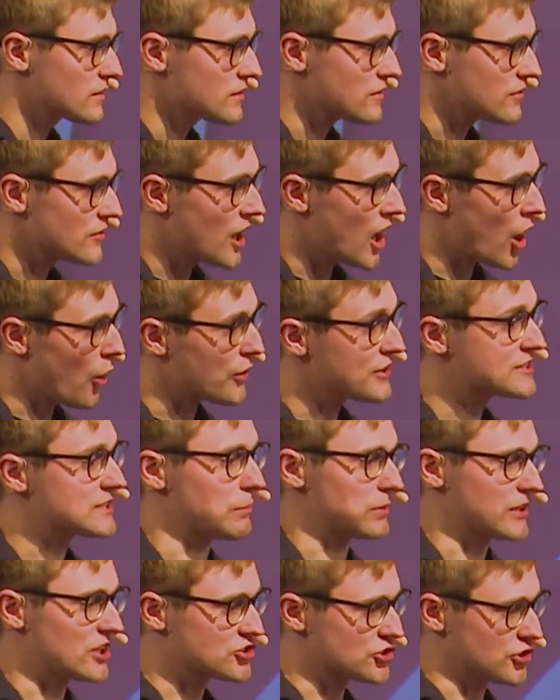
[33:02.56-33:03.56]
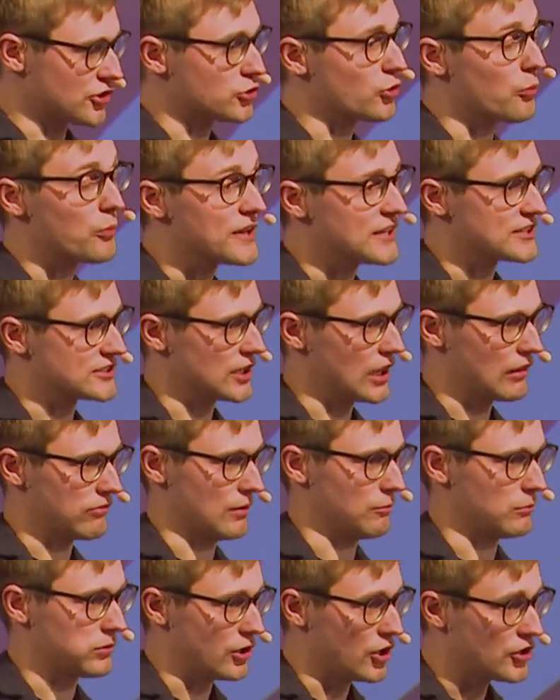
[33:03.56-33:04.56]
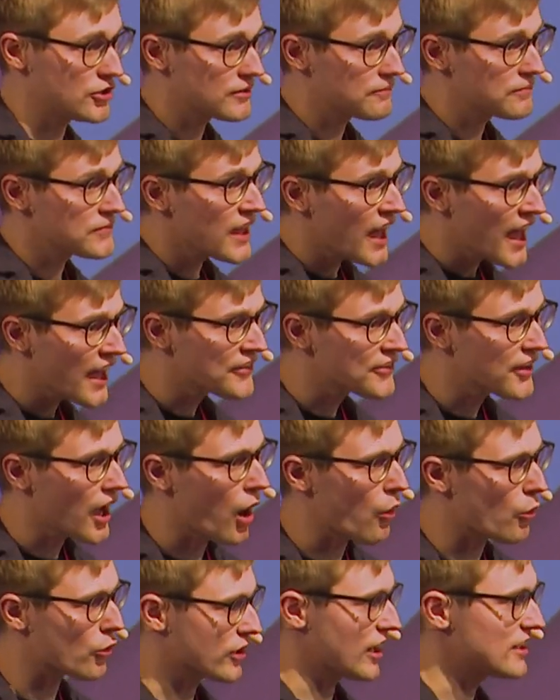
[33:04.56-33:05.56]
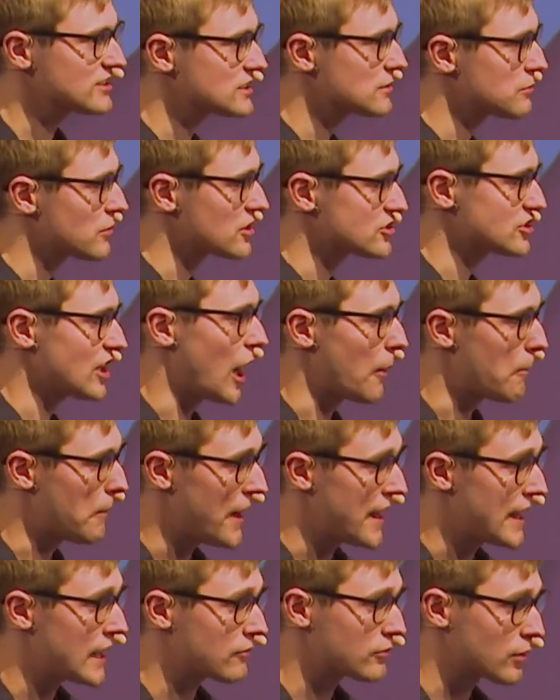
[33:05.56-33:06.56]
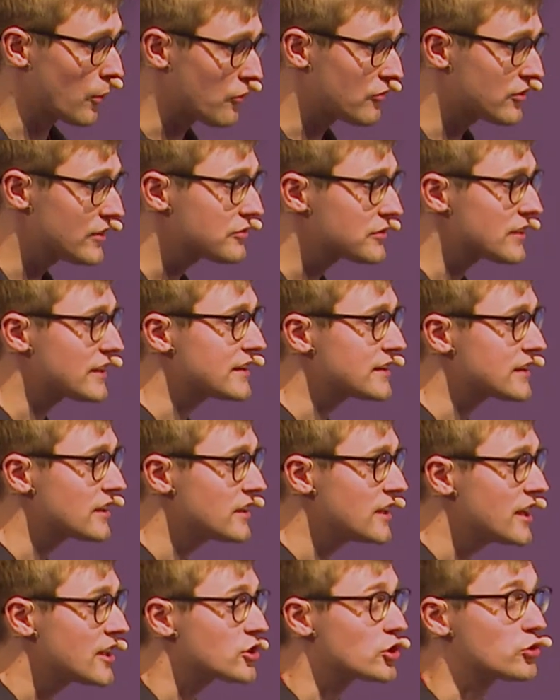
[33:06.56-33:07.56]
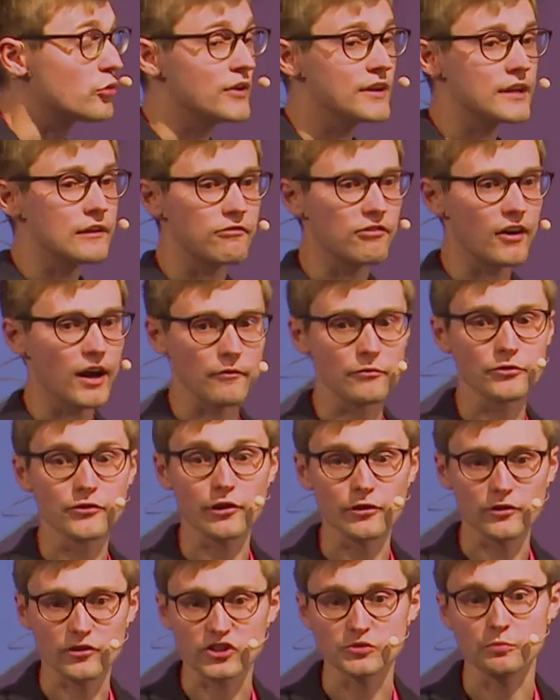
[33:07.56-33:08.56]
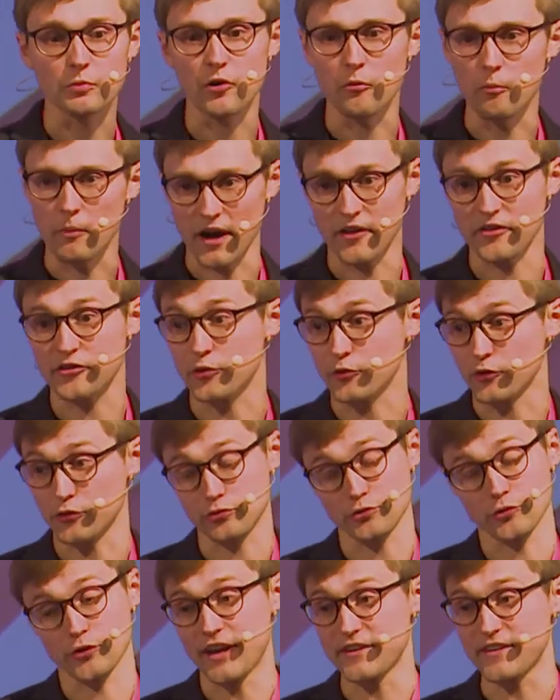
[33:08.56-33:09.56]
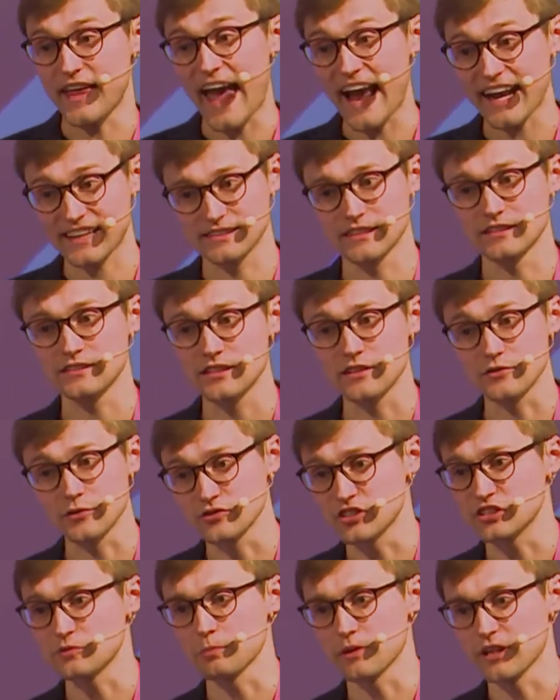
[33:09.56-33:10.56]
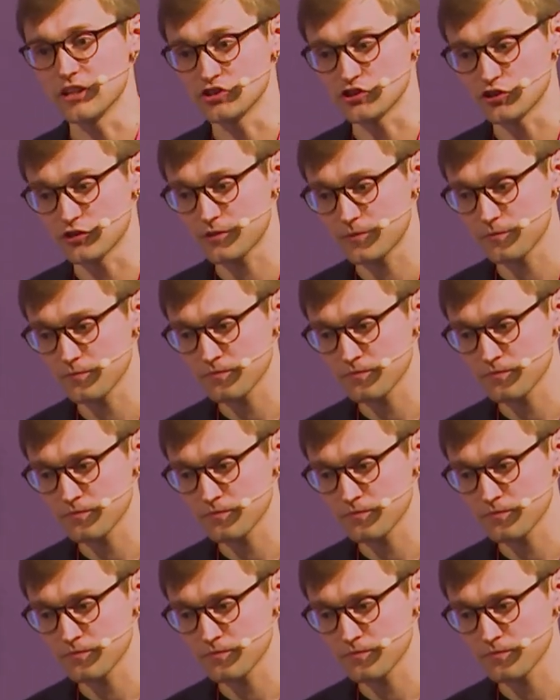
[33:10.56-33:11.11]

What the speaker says: Now it's a pleasure to be self-employed, and our customers are paying from $15 to $25 per month to get access to this pleasure.